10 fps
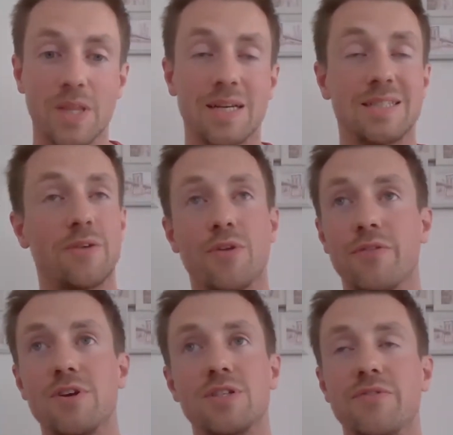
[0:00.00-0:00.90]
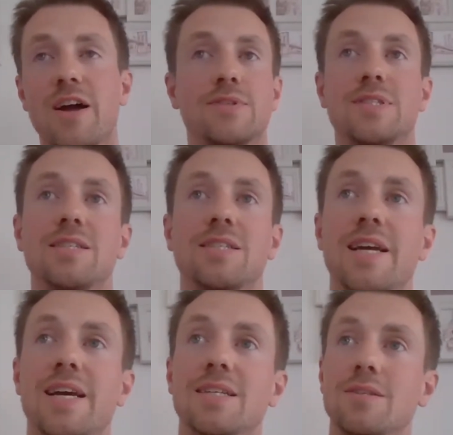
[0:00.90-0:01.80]
And I said, for the first 5 or 6
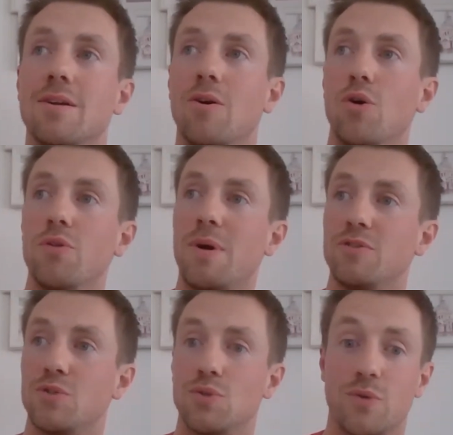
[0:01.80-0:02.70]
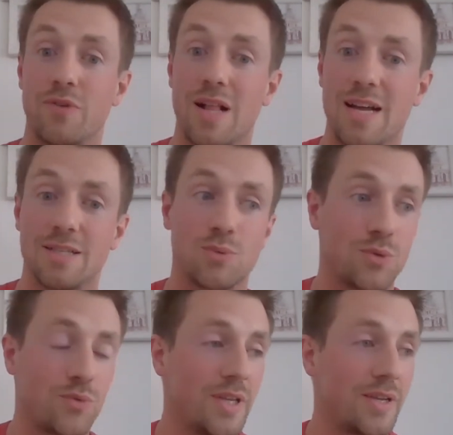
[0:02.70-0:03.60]
years, all of my results with clients,
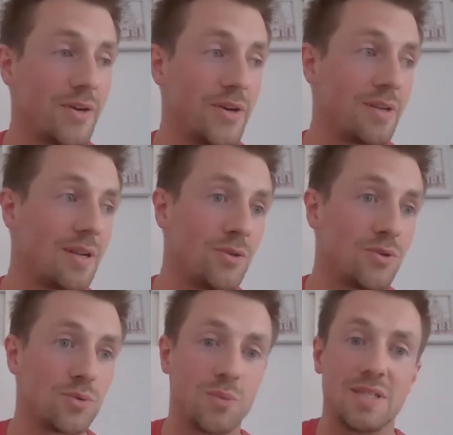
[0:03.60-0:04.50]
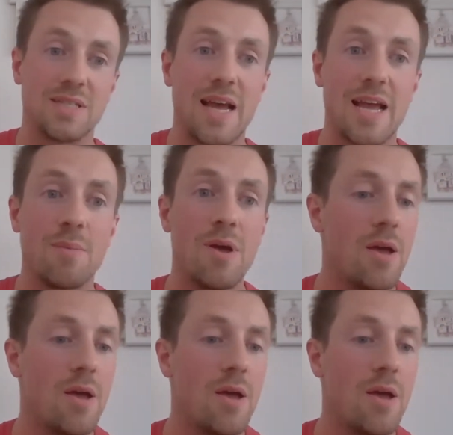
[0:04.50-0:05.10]
which were really good, and yours will be the same,